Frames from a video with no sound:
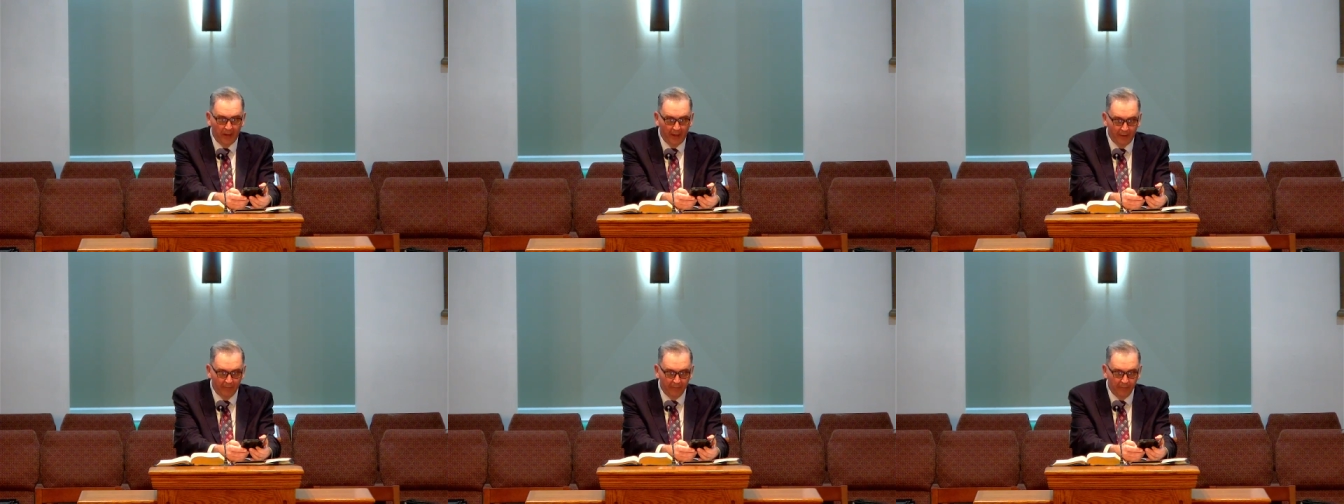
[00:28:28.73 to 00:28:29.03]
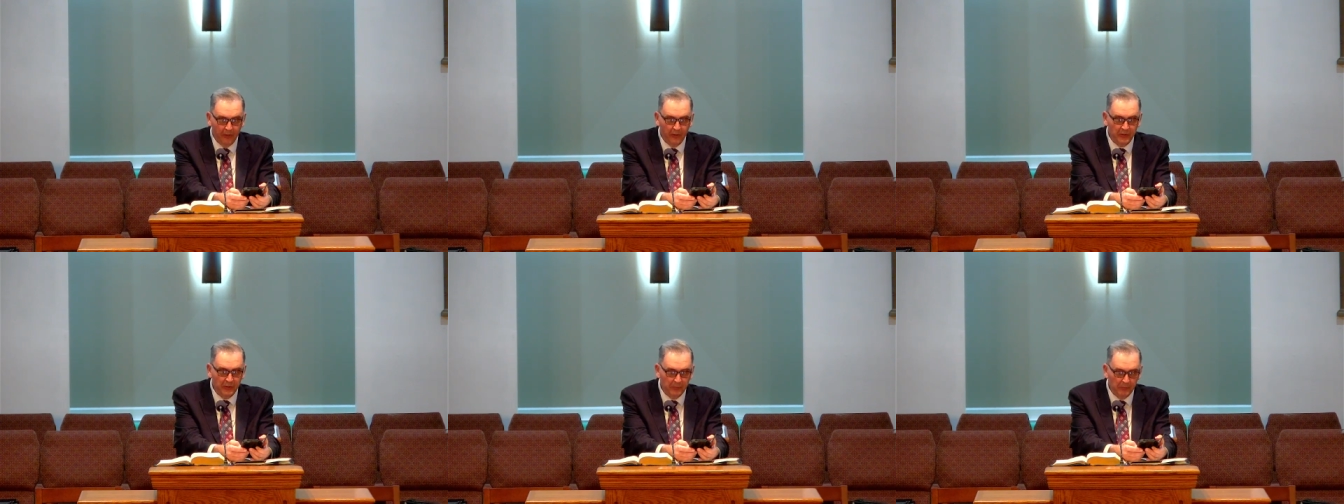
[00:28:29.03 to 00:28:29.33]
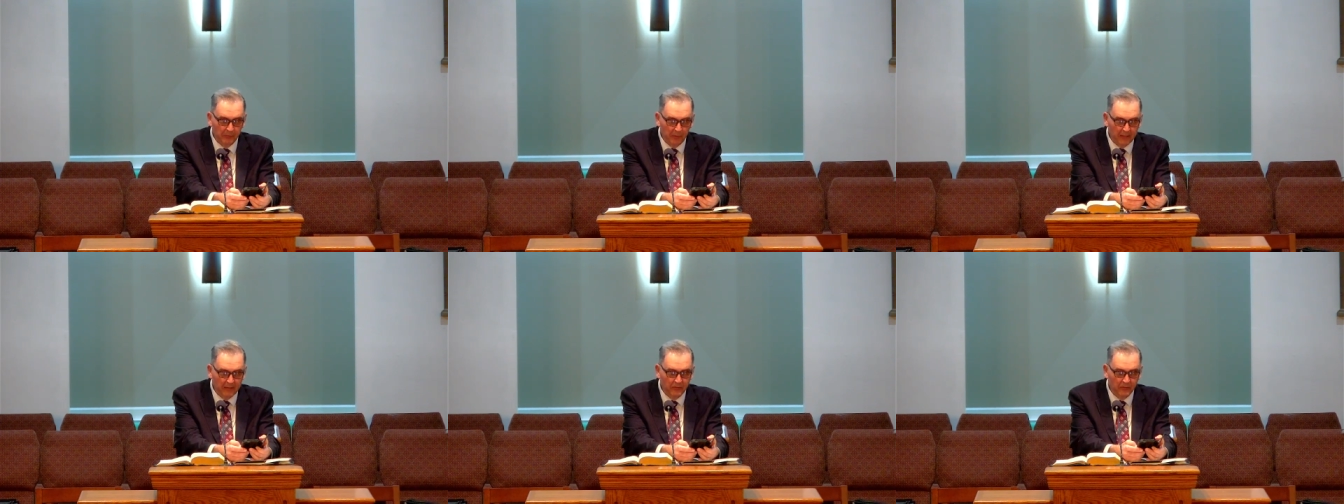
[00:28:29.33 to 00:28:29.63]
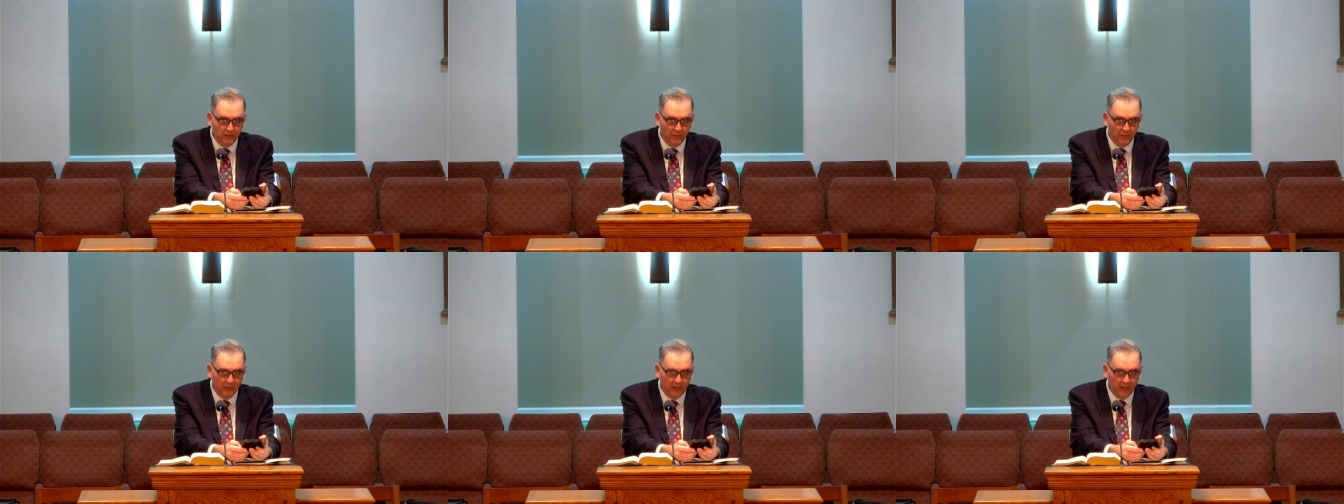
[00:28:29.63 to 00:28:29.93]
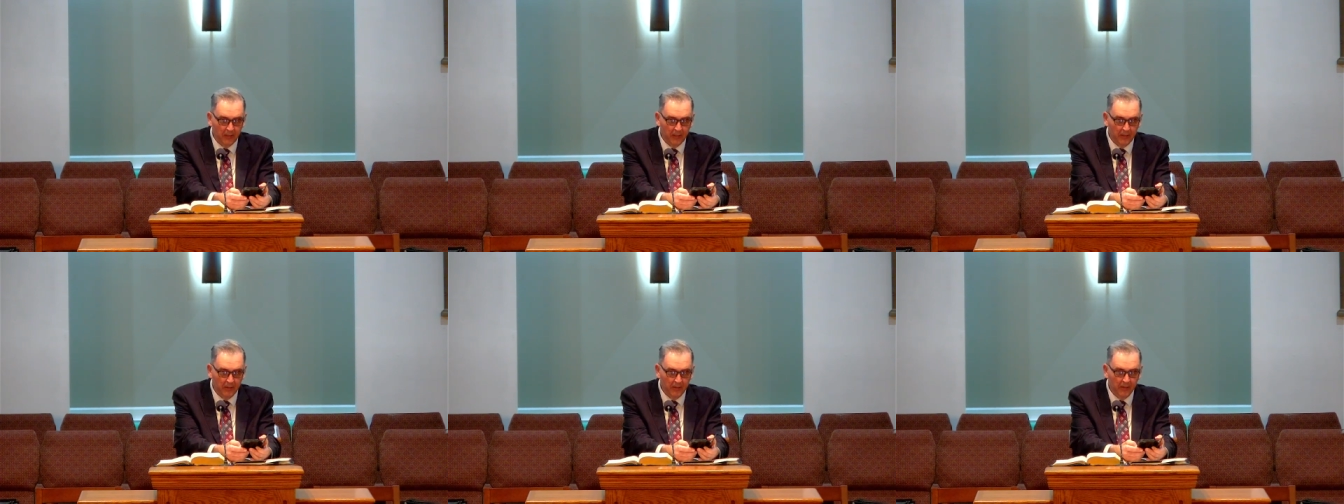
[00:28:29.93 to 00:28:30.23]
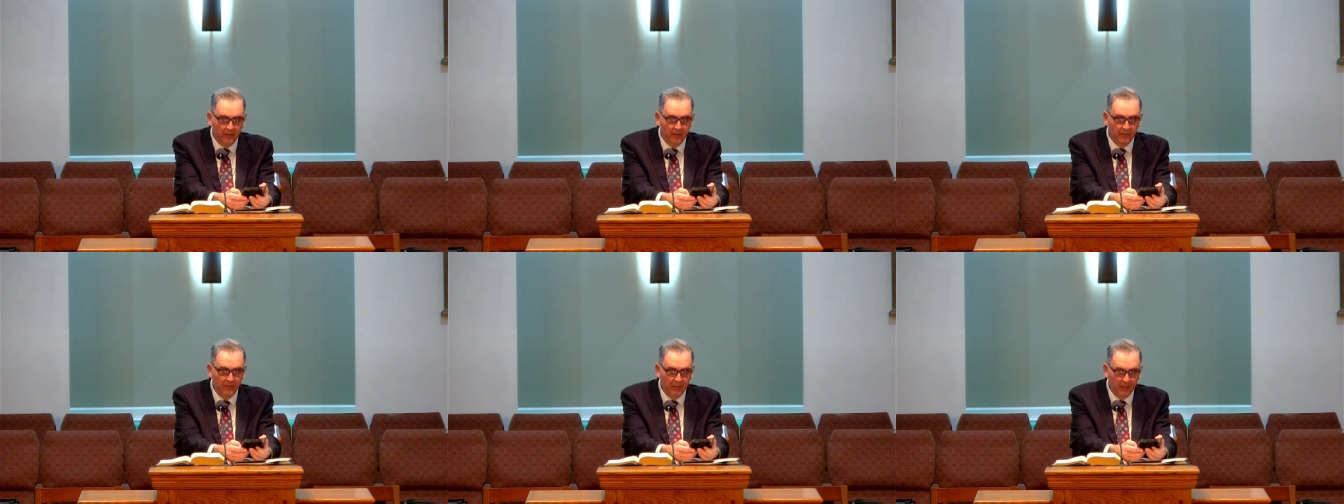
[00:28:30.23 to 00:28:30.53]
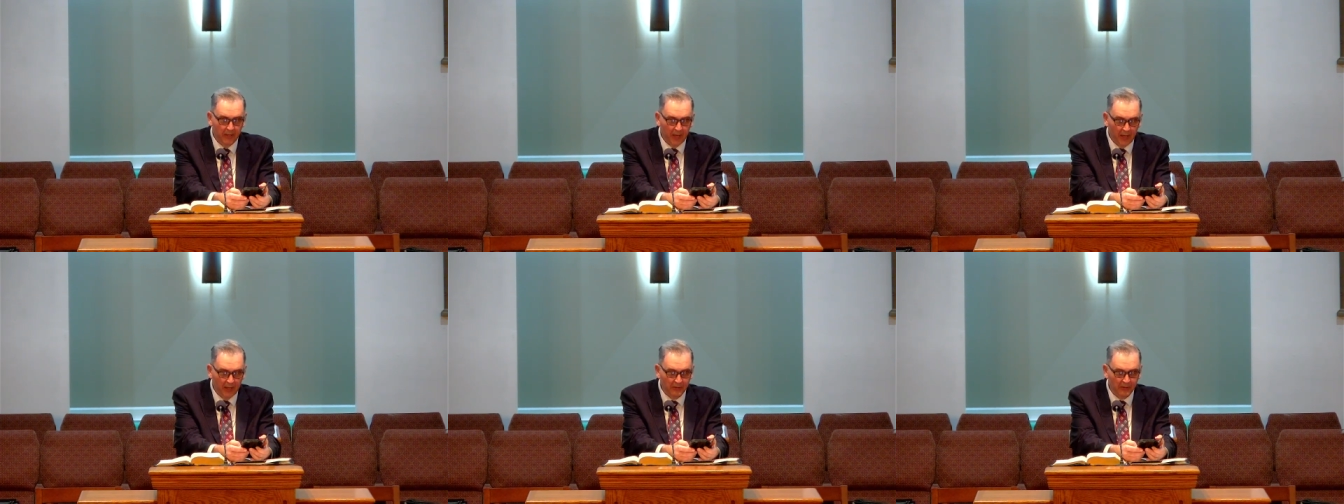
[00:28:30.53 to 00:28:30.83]
ever explain to me the
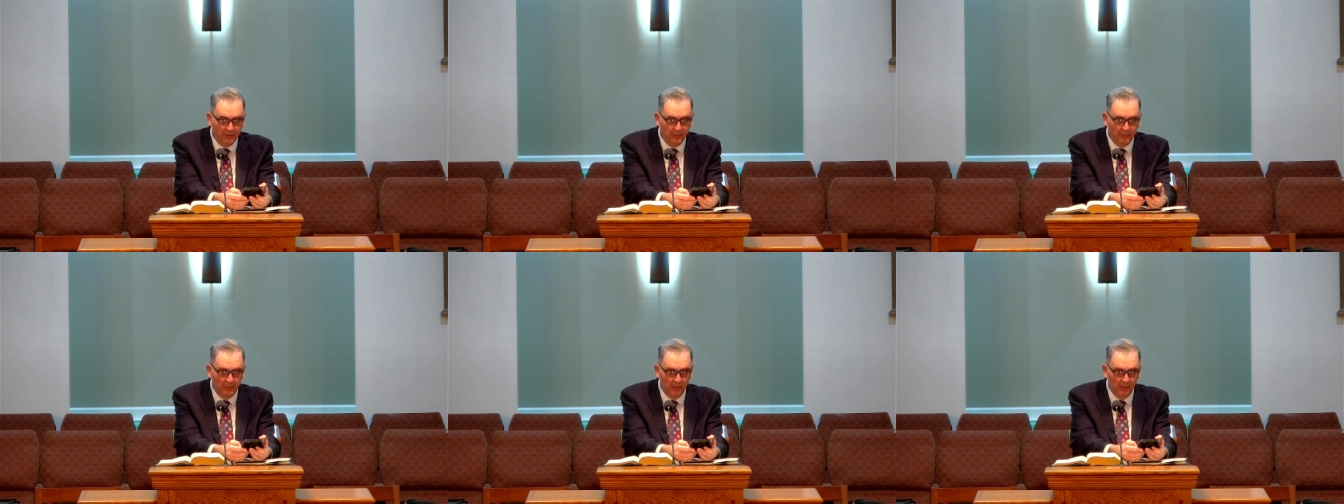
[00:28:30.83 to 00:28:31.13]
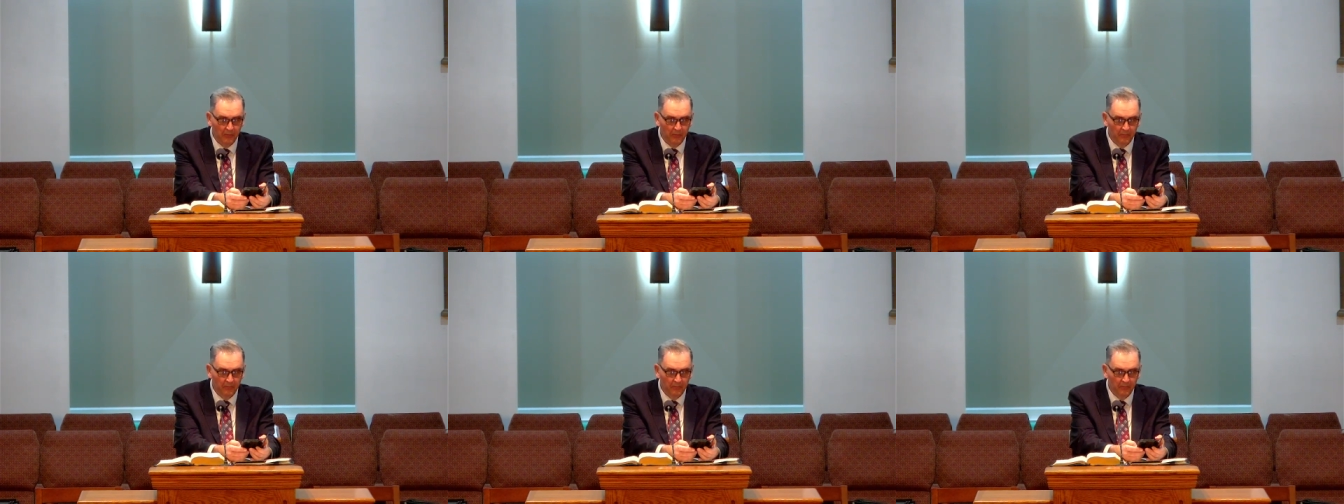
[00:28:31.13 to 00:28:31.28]
gospel.